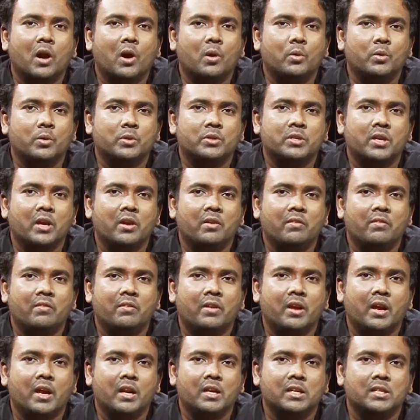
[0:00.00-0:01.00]
how to save
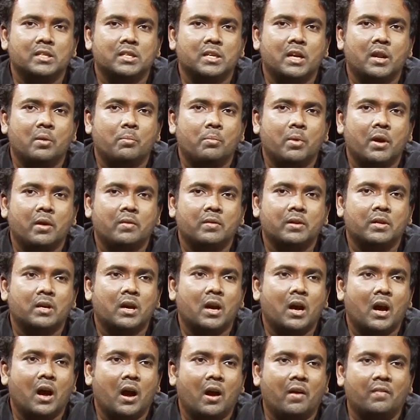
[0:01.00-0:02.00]
energy and power
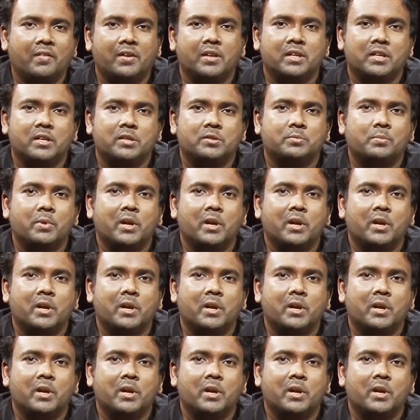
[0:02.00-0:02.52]
after this